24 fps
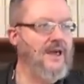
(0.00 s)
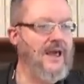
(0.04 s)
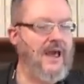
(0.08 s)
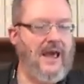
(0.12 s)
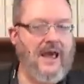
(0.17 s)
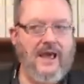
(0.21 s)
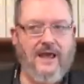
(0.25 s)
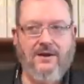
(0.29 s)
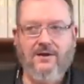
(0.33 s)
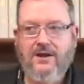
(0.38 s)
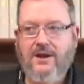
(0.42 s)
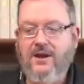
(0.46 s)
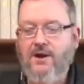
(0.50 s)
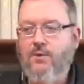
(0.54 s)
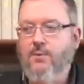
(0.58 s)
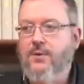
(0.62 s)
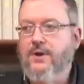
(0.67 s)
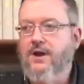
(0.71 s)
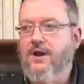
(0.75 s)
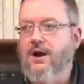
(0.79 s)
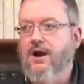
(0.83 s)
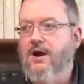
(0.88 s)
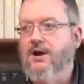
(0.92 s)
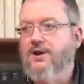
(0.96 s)
And here
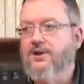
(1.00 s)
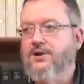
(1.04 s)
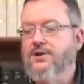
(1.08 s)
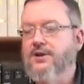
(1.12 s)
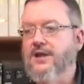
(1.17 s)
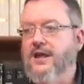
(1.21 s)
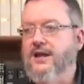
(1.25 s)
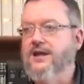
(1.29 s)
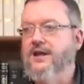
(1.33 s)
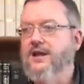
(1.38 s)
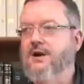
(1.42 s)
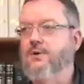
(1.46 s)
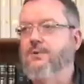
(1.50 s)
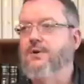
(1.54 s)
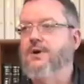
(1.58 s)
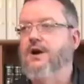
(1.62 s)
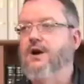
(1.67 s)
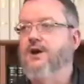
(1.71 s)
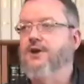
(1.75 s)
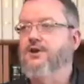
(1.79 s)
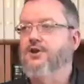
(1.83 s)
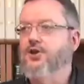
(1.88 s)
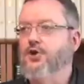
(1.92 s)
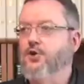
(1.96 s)
we are, and here we
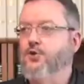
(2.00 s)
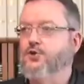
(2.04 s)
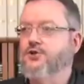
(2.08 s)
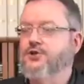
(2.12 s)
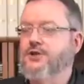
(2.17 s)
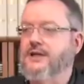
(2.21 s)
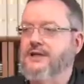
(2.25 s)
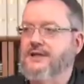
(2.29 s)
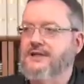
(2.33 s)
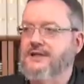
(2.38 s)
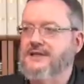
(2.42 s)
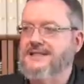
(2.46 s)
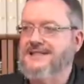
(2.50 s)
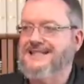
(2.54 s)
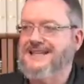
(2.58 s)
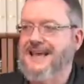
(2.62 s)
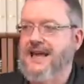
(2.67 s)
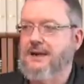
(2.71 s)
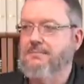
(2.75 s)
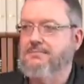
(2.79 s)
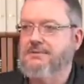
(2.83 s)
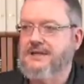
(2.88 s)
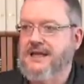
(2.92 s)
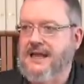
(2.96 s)
are using the
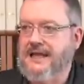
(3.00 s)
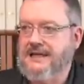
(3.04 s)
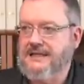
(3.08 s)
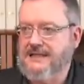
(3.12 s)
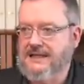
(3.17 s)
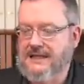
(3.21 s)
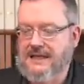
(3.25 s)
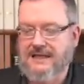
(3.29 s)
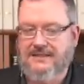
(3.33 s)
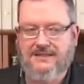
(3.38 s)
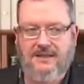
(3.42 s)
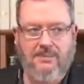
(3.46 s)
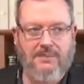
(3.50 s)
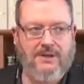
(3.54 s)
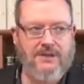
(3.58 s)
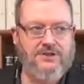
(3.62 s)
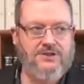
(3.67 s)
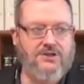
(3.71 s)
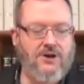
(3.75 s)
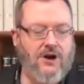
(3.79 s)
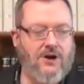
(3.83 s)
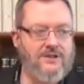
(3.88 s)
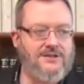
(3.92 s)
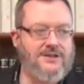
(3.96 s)
same techniques. I mean, he
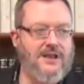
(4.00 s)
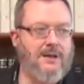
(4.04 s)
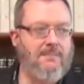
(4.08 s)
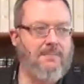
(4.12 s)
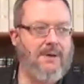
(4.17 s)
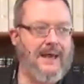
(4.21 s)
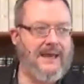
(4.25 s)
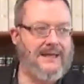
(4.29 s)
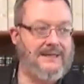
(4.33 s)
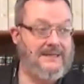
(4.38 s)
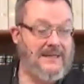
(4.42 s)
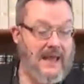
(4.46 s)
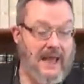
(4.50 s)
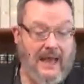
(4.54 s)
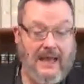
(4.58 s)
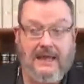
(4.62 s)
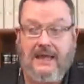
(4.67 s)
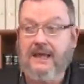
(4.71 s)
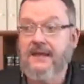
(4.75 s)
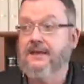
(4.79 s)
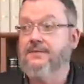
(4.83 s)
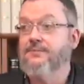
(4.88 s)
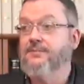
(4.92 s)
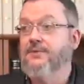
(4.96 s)
starts out by
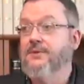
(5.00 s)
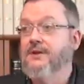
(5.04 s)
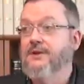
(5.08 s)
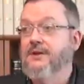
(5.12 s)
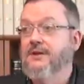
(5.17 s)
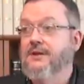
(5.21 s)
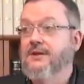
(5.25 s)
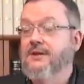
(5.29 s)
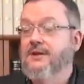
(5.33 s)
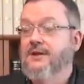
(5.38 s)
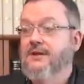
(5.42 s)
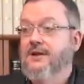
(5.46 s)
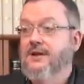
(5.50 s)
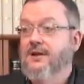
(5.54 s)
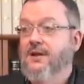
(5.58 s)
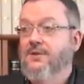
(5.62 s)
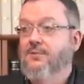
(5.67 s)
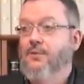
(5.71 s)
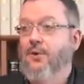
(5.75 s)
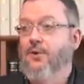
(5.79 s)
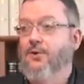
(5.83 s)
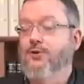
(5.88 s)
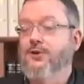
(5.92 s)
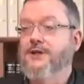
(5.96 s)
attacking,
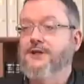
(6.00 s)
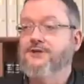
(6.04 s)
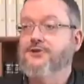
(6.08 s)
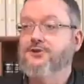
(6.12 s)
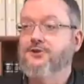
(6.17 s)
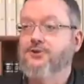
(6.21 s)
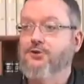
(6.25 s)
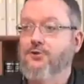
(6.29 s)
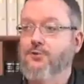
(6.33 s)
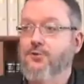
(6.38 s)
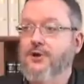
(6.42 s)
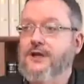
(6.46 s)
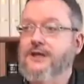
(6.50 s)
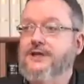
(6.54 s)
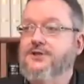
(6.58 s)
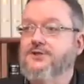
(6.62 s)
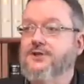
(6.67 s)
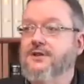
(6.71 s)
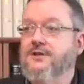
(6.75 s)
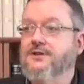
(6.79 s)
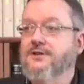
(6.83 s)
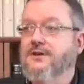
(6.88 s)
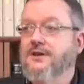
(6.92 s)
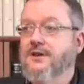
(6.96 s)
won't listen to
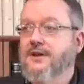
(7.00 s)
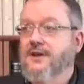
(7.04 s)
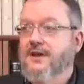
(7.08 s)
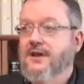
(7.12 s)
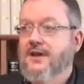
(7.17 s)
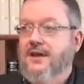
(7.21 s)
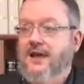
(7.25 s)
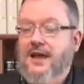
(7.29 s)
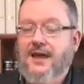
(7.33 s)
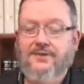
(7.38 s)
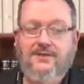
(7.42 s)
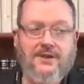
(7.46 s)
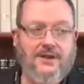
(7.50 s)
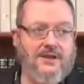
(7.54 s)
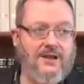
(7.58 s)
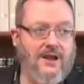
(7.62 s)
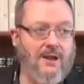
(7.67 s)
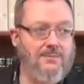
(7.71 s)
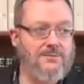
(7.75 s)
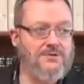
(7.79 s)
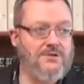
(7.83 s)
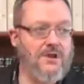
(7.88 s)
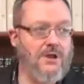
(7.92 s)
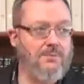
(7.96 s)
reason, and then
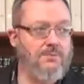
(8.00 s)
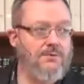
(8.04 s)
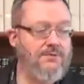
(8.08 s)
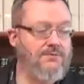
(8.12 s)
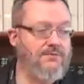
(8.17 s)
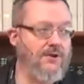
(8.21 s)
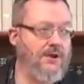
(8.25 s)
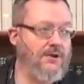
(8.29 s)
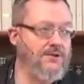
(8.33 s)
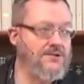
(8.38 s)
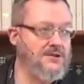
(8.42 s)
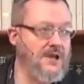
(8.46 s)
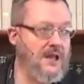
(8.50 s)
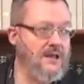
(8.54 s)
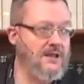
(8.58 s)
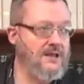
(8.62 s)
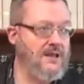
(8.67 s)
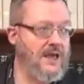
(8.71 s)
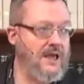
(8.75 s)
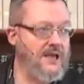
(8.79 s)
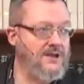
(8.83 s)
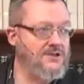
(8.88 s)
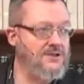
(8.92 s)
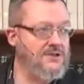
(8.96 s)
comes up with false
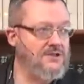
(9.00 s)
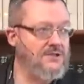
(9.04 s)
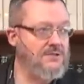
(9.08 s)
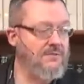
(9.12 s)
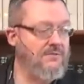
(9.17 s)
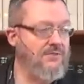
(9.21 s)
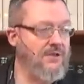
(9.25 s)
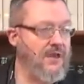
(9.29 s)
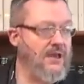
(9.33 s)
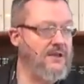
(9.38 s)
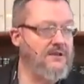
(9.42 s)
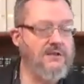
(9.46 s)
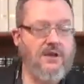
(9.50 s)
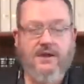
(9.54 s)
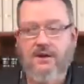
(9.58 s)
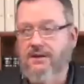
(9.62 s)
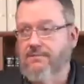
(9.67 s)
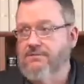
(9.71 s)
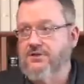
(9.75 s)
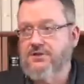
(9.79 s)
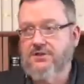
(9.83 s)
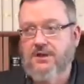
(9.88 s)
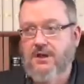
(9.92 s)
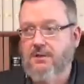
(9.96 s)
allegations of things I
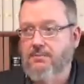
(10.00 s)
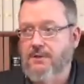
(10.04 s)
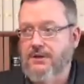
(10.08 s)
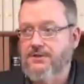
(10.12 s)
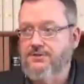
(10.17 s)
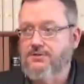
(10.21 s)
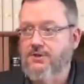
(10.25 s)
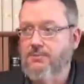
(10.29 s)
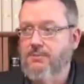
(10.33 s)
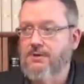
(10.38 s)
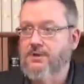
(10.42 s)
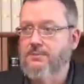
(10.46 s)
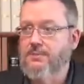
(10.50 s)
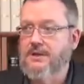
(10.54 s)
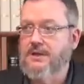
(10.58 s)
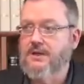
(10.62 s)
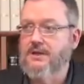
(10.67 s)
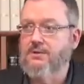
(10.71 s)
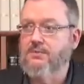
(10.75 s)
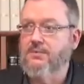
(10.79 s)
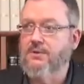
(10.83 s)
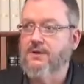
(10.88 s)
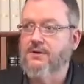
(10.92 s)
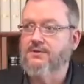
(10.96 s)
never said in my sermon to
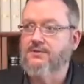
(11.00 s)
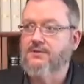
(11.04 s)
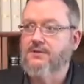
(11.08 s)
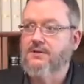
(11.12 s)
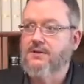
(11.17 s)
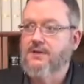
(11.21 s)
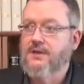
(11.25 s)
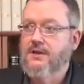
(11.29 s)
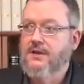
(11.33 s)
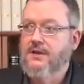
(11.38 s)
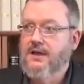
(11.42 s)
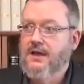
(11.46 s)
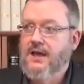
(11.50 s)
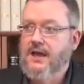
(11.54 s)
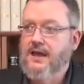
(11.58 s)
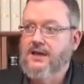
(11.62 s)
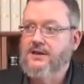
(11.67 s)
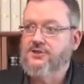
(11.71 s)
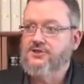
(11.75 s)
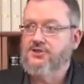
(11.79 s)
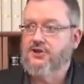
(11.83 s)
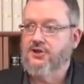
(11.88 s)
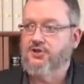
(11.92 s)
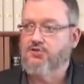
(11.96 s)
begin with. And
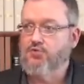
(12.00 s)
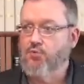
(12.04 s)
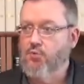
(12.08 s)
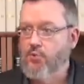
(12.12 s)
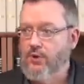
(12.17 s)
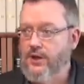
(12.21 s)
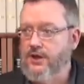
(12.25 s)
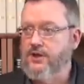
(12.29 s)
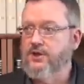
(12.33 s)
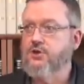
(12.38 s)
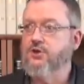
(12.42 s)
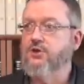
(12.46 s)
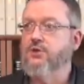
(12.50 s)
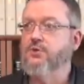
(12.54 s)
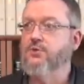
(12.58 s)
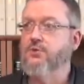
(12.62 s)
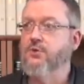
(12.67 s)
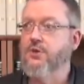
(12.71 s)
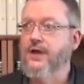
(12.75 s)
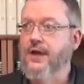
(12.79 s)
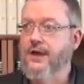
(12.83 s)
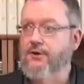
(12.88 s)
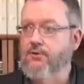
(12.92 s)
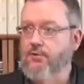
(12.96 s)
it's just
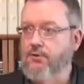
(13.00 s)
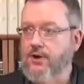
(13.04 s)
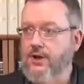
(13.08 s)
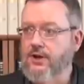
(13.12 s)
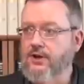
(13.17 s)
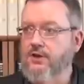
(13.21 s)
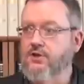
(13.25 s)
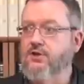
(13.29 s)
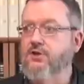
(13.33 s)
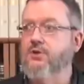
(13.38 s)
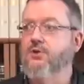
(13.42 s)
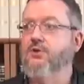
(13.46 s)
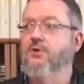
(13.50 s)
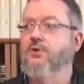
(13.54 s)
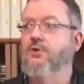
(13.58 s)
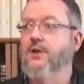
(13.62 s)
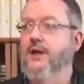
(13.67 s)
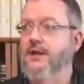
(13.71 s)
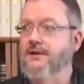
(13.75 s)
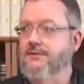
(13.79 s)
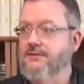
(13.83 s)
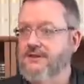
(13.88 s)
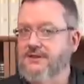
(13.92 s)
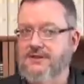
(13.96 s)
ridicule and ridicule,
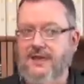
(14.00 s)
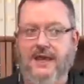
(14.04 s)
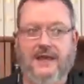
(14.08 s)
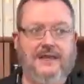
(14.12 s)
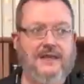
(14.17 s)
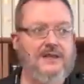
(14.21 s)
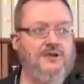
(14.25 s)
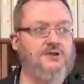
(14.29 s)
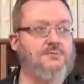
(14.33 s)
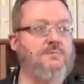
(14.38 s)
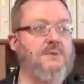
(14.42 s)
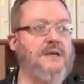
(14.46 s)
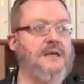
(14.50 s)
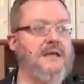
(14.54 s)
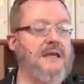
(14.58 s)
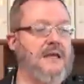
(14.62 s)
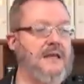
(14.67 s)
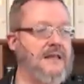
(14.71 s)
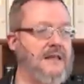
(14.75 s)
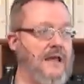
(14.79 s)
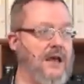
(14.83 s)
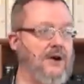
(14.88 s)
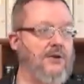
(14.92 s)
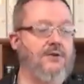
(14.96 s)
and like he's speaking
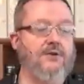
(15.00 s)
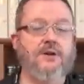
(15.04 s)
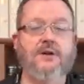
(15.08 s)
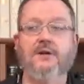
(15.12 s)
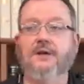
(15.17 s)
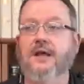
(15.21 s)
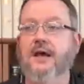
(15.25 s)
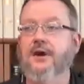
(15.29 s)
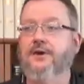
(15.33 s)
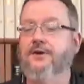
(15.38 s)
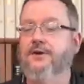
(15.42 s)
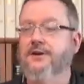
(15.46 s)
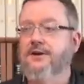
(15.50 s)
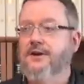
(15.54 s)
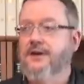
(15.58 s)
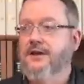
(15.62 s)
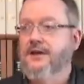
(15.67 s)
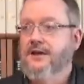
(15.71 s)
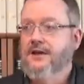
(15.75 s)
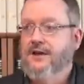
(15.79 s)
louder and louder.